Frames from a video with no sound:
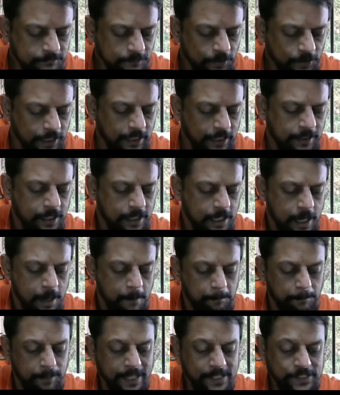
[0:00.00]
Okay,
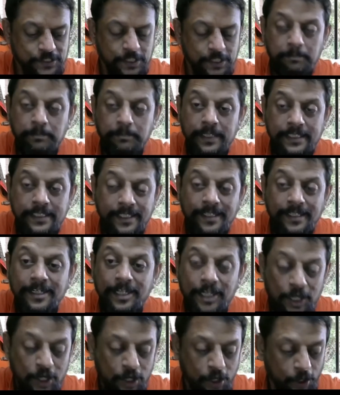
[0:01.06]
blessed be the
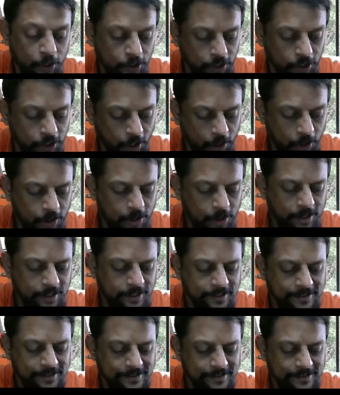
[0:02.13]
Lord,
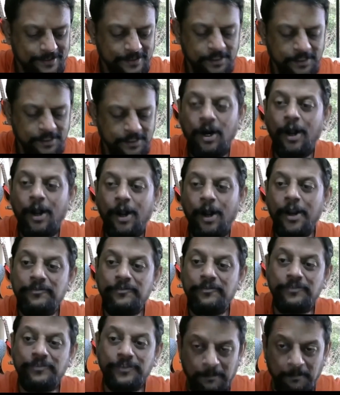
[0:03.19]
the God of
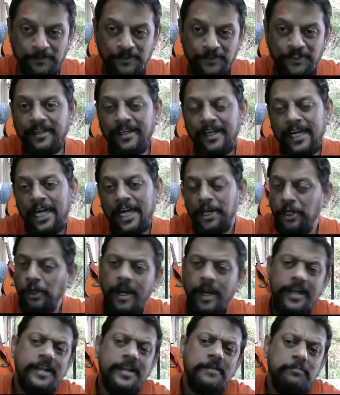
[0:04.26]
Shem. See,
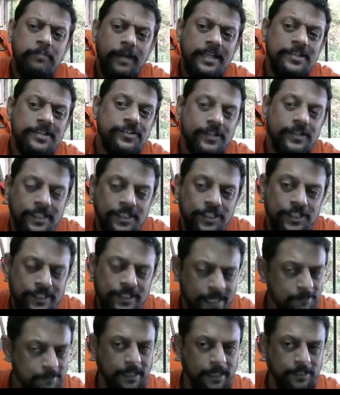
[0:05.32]
Noah didn't bless
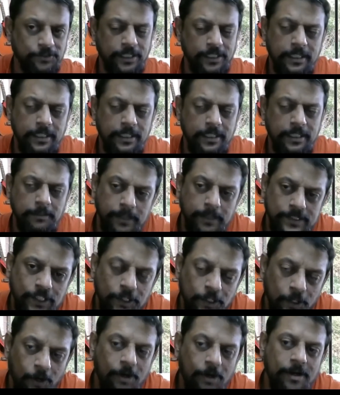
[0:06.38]
Shem actually; he blessed the
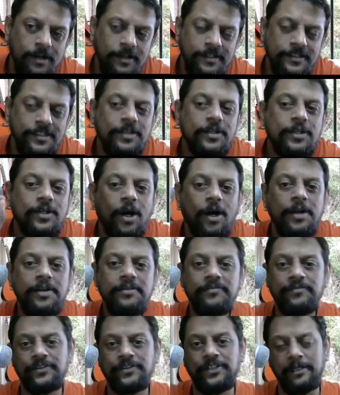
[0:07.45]
Lord, the God
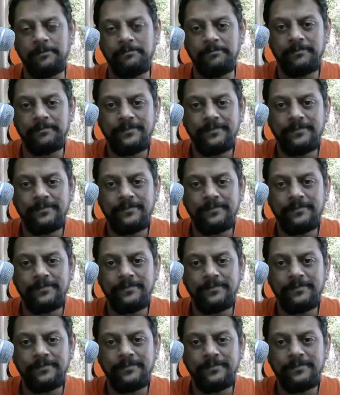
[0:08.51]
of Shem.